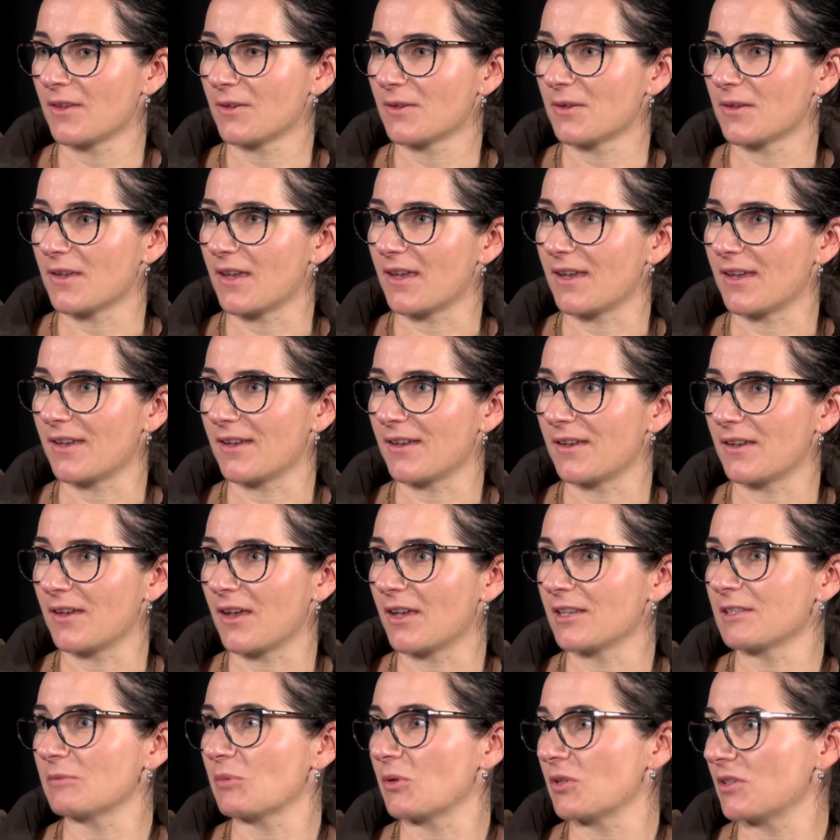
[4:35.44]

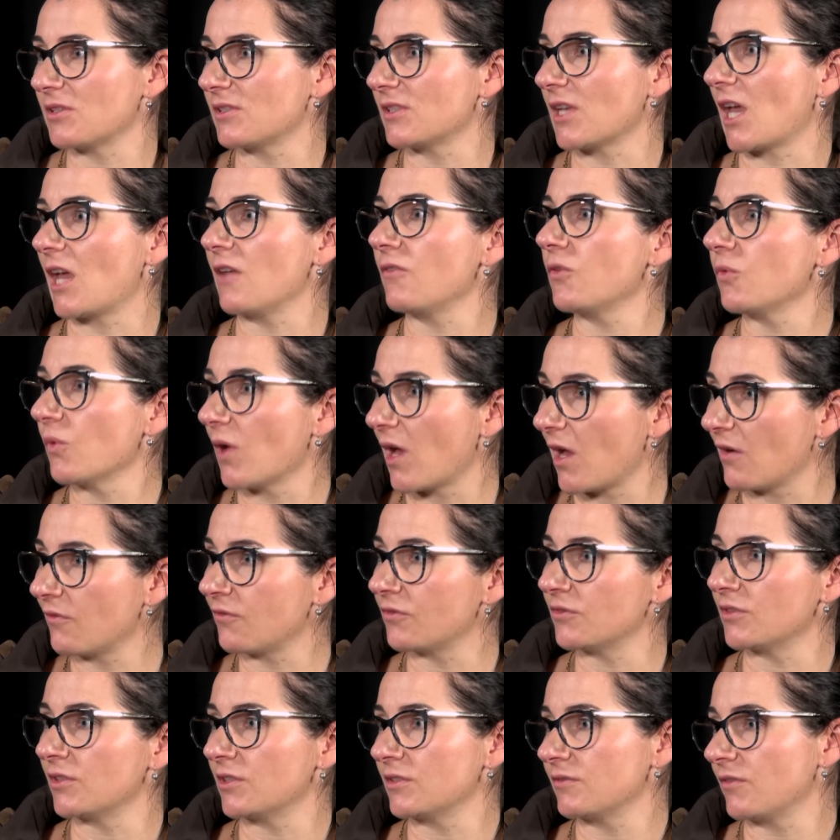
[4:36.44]
I suppose safe you are
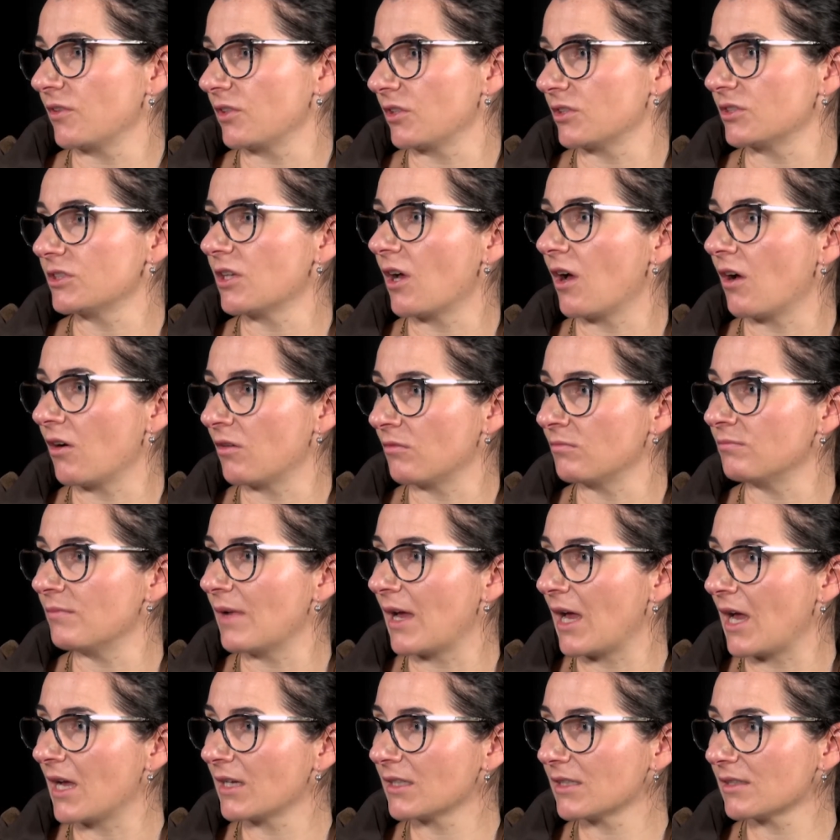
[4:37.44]
from those volatile
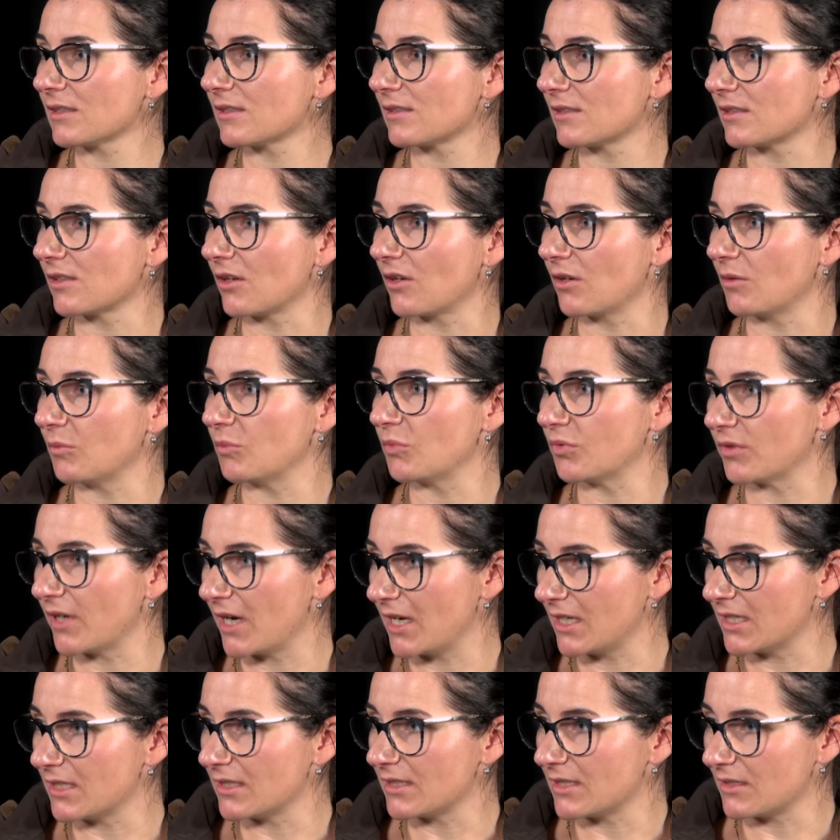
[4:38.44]
markets. So
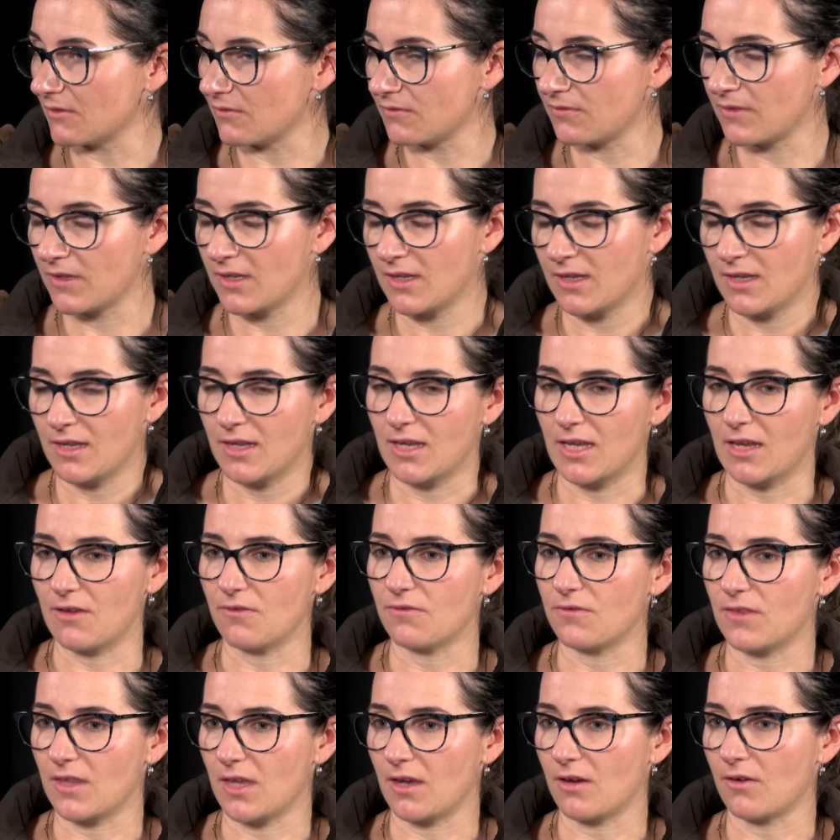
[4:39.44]
breeders, if
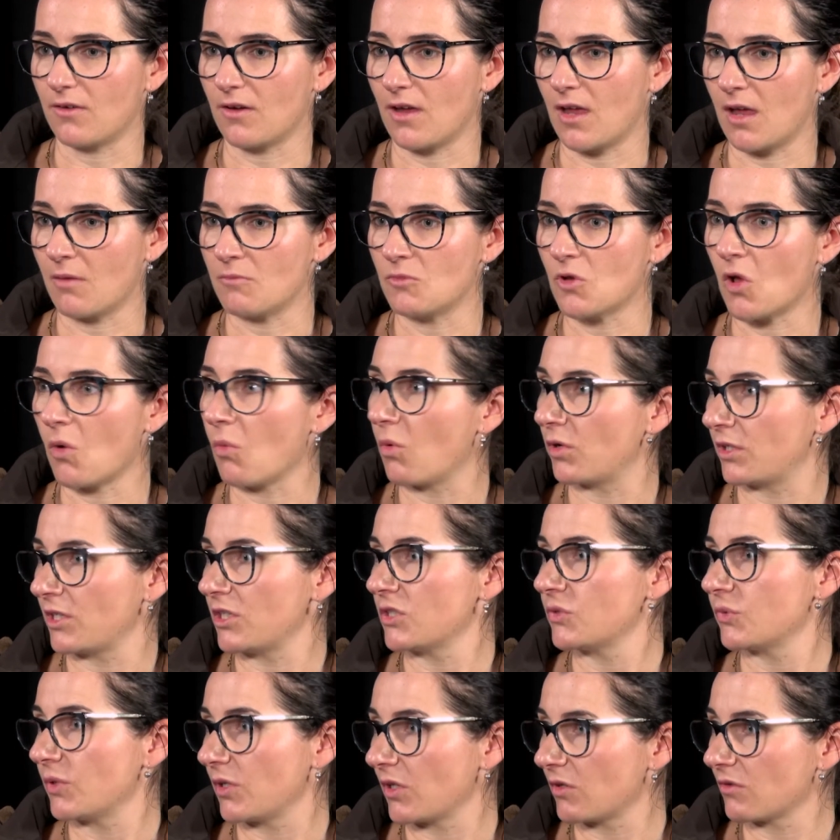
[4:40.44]
they're not wanting
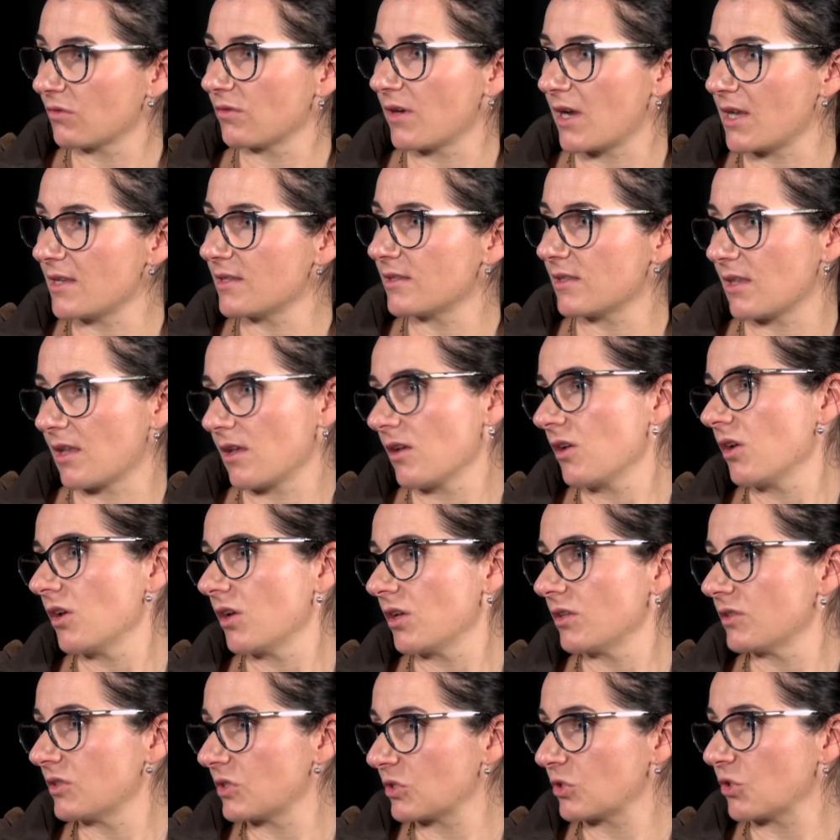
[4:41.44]
to increase their
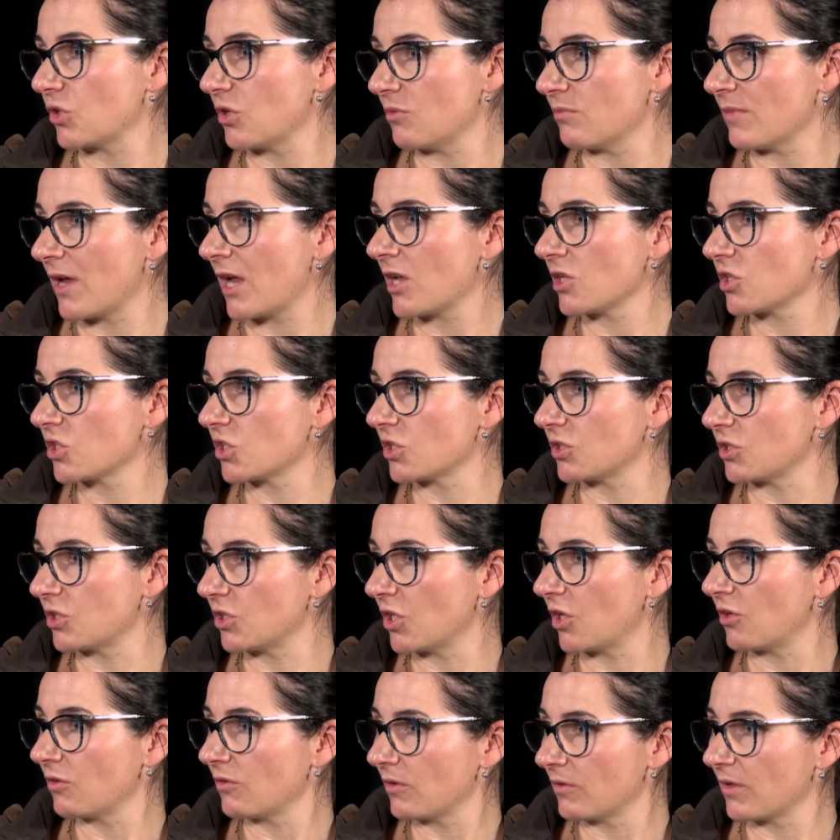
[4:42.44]
herds too much,
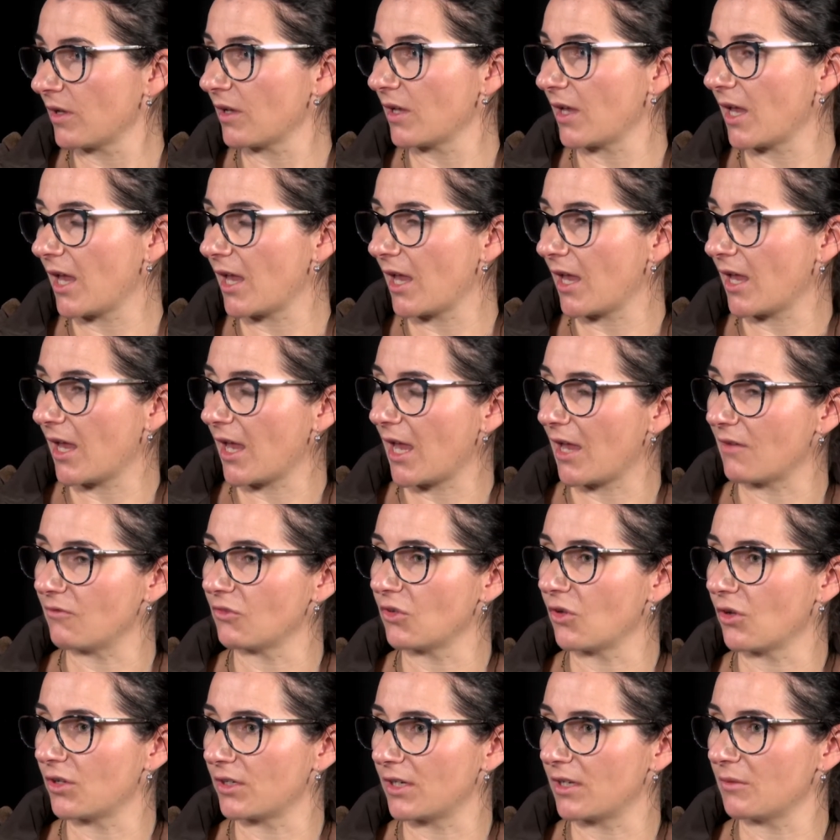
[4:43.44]

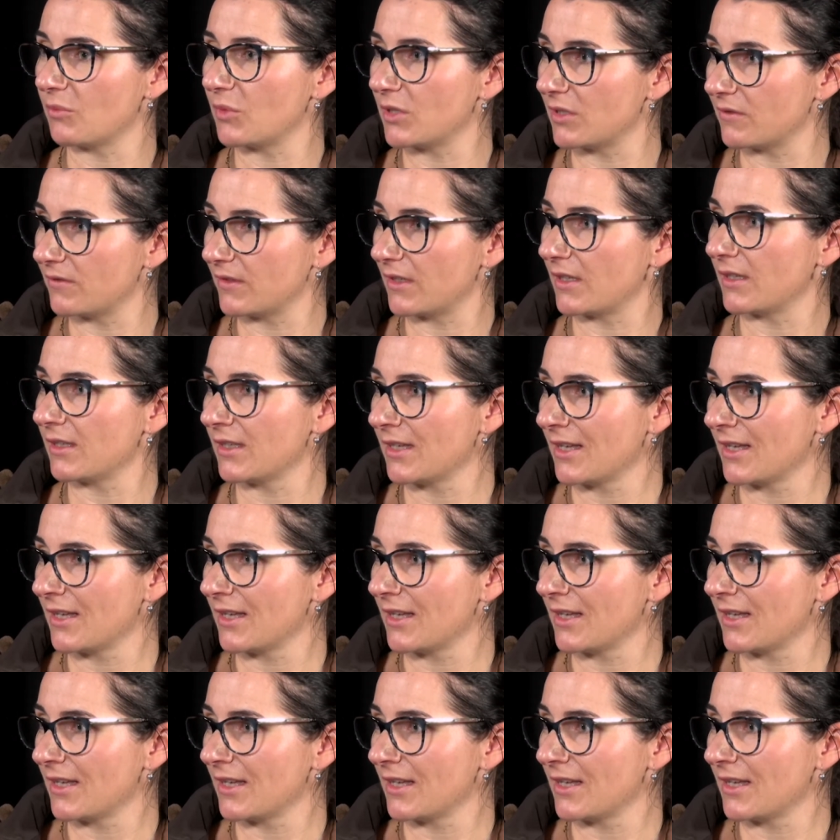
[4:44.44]
have got a bit of a